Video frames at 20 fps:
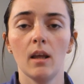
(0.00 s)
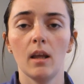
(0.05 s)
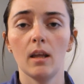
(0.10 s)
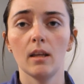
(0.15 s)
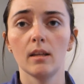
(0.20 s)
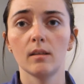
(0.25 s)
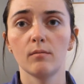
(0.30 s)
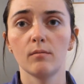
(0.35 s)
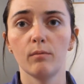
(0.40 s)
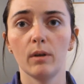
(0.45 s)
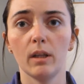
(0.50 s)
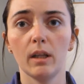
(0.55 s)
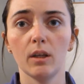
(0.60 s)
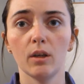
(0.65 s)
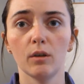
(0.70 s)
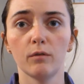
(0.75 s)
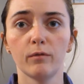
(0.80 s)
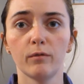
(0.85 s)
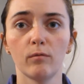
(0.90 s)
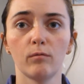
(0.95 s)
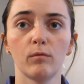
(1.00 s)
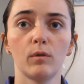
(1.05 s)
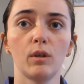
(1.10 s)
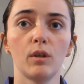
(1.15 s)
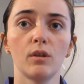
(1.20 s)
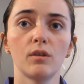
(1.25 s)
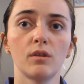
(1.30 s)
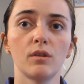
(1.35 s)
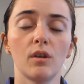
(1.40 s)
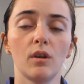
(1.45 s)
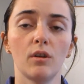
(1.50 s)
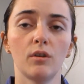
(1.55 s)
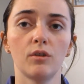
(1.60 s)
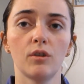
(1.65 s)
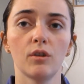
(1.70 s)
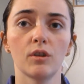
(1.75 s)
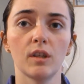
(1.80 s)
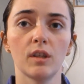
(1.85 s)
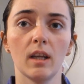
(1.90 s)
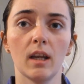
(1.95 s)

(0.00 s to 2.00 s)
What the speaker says: is really good for runners. Just